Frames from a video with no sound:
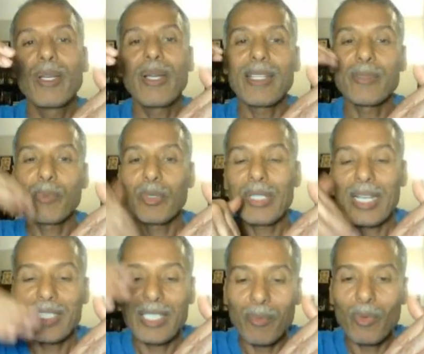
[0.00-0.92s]
As
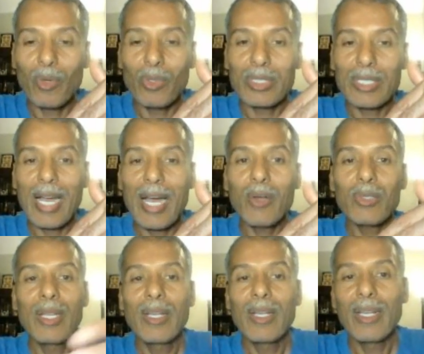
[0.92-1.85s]
potassium goes
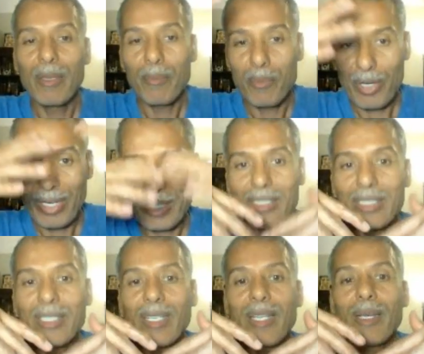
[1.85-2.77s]
out, it
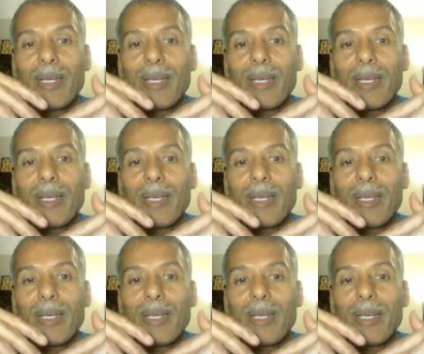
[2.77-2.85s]
brings